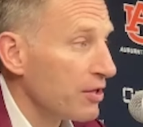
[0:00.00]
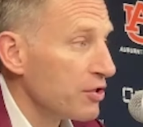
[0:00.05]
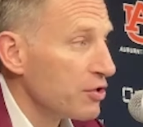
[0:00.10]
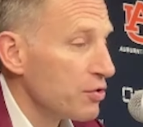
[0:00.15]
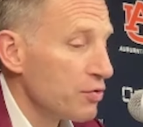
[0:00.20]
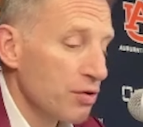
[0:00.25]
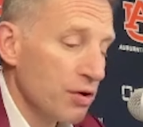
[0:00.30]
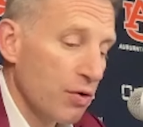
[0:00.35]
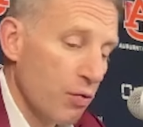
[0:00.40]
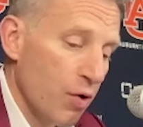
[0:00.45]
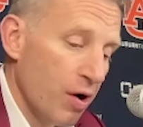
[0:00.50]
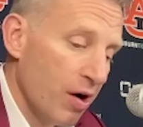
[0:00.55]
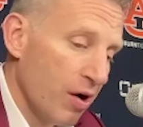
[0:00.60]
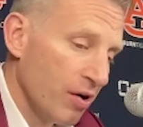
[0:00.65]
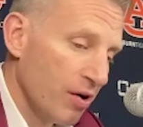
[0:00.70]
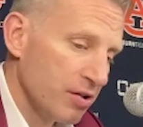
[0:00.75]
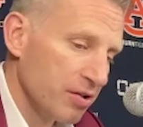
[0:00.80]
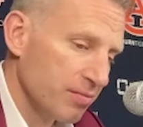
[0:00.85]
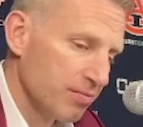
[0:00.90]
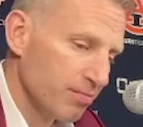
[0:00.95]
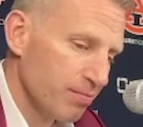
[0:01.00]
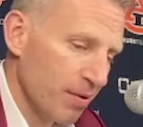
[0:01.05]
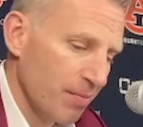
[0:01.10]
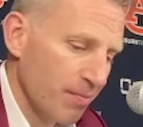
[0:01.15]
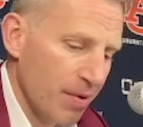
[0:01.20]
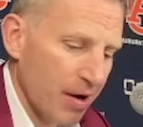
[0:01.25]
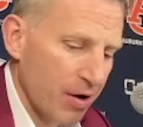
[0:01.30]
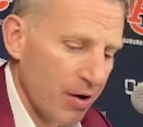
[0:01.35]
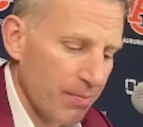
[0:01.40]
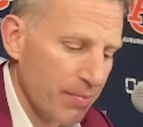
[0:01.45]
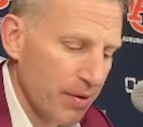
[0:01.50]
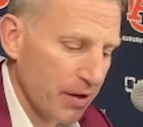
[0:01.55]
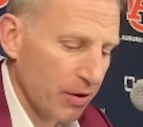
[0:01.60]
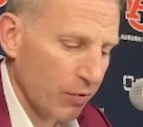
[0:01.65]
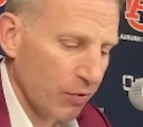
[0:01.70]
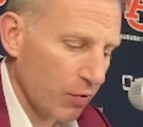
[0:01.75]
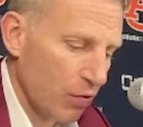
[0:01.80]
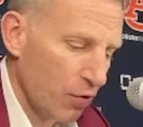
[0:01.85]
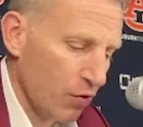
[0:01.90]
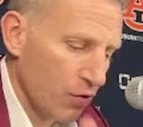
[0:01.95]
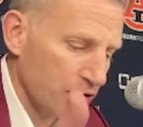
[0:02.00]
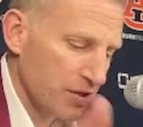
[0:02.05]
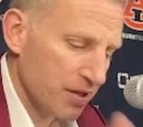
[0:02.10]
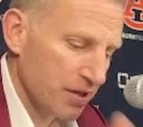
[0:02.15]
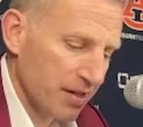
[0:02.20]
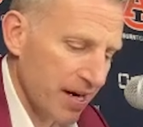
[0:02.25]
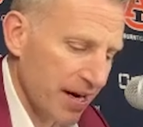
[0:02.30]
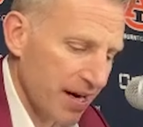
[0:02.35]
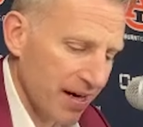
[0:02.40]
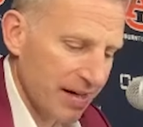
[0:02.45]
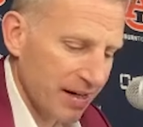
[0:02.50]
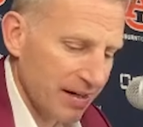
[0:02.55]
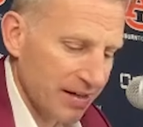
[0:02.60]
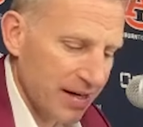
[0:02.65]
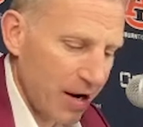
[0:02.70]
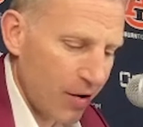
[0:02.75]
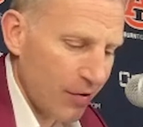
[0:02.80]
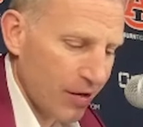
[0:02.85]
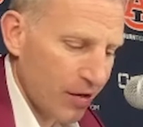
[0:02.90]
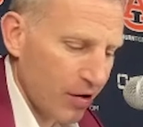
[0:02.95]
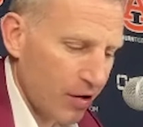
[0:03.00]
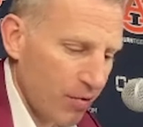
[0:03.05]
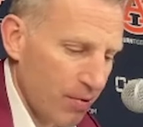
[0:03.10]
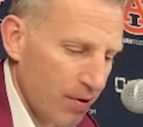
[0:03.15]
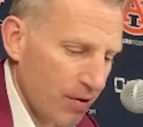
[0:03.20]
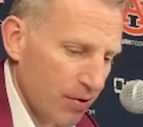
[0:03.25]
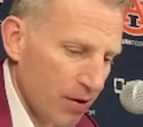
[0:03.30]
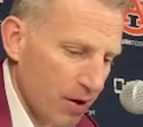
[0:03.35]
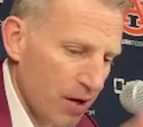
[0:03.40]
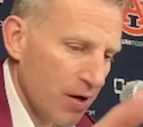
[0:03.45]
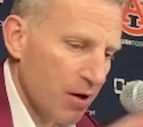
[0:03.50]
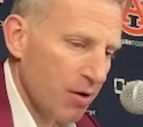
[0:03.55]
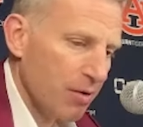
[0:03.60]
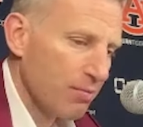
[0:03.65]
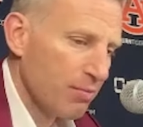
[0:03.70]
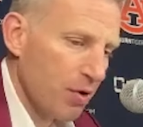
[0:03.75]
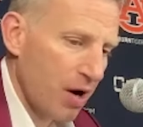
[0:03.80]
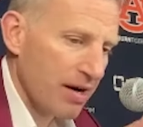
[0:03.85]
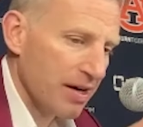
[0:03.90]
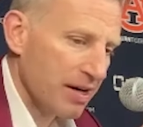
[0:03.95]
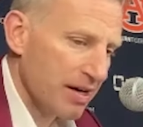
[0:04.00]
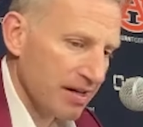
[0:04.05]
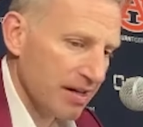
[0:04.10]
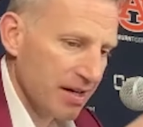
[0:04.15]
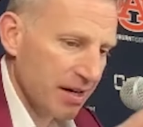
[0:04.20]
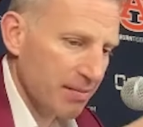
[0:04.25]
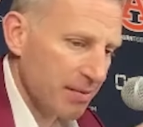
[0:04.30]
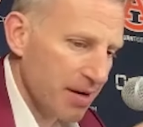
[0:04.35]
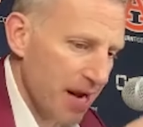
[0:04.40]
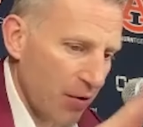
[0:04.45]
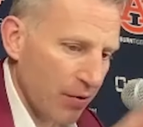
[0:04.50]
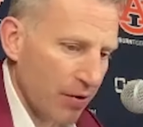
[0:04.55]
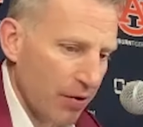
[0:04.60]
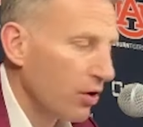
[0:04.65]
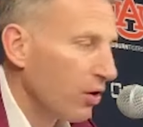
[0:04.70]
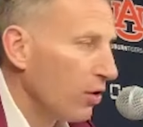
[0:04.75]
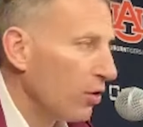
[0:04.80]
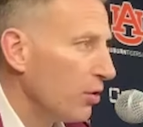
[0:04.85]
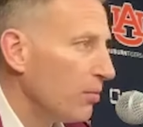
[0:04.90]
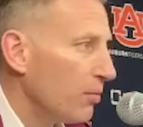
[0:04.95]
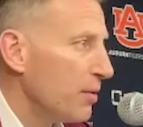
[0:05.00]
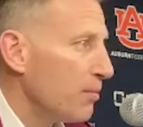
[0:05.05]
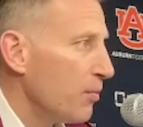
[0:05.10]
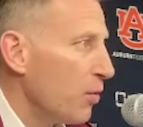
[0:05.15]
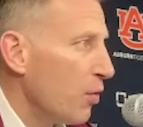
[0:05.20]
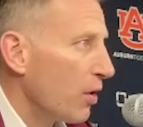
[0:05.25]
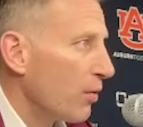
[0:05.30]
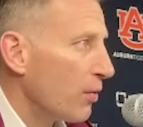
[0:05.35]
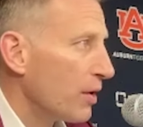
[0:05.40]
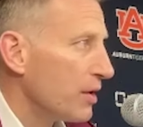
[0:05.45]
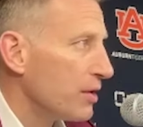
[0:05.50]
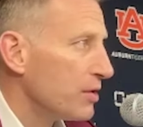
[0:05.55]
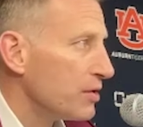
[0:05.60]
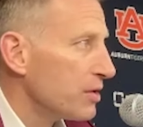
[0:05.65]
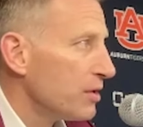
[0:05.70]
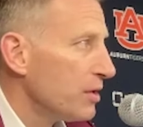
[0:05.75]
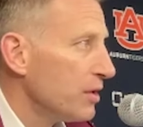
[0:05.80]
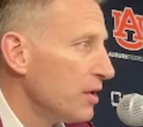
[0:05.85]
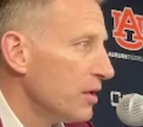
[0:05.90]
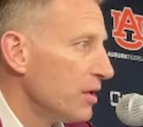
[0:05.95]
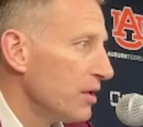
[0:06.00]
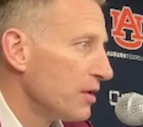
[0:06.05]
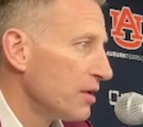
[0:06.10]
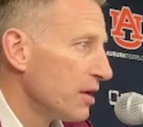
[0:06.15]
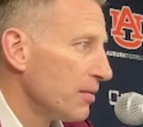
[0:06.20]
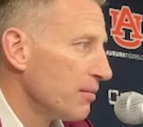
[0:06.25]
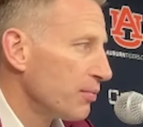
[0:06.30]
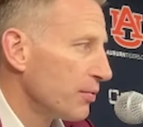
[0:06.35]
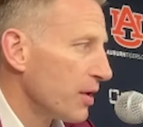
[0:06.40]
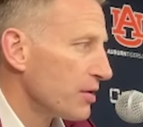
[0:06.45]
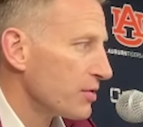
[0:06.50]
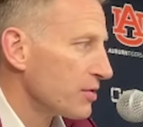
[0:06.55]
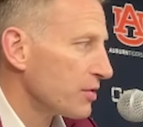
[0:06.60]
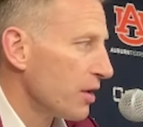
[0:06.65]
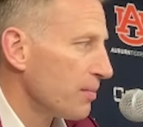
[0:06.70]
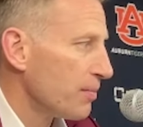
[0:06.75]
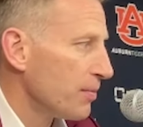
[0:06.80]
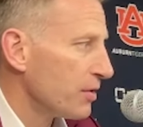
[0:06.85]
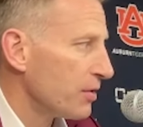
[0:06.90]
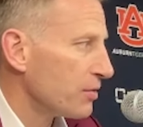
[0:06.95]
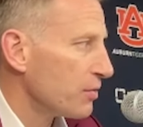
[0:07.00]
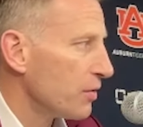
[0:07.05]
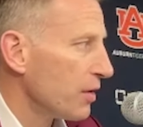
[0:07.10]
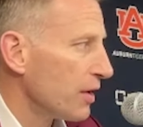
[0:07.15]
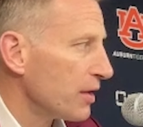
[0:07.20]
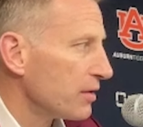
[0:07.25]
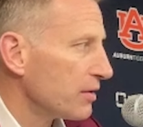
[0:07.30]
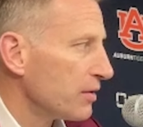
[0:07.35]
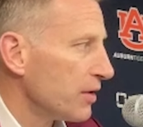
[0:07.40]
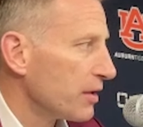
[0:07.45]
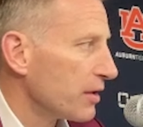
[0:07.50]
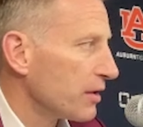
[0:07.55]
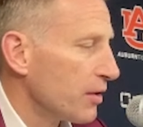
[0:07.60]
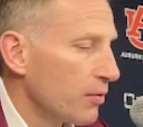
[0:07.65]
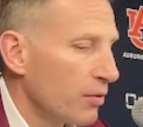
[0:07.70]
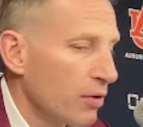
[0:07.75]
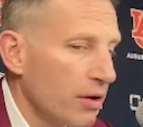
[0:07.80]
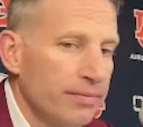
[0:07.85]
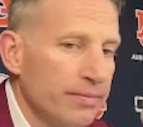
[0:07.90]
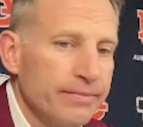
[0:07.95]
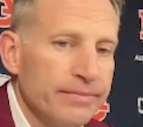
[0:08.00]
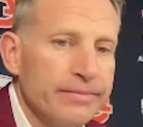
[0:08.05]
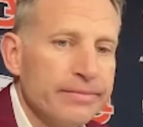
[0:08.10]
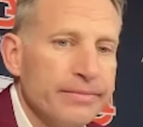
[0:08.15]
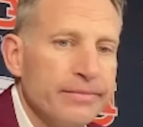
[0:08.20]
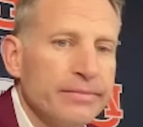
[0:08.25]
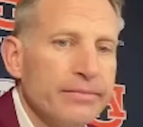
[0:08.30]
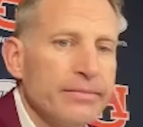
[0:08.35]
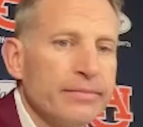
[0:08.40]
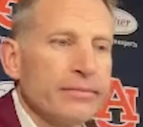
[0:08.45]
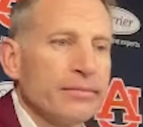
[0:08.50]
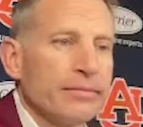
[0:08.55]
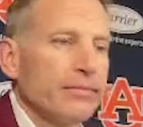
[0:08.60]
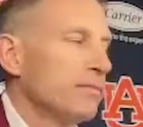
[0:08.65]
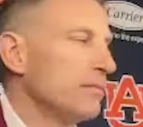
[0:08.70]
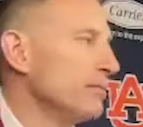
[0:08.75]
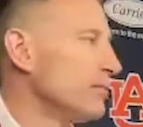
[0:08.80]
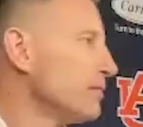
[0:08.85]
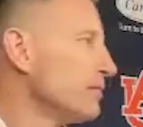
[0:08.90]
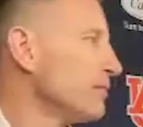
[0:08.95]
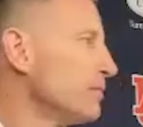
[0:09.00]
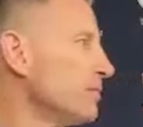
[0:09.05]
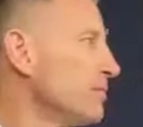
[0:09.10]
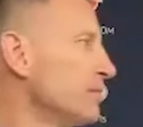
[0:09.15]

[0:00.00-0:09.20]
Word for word: He's shooting it well. He's been better in pick and rolls. He can get downhill, but probably need to get him downhill a little bit more when he's getting pressed up into like like they were. Two more, Michael.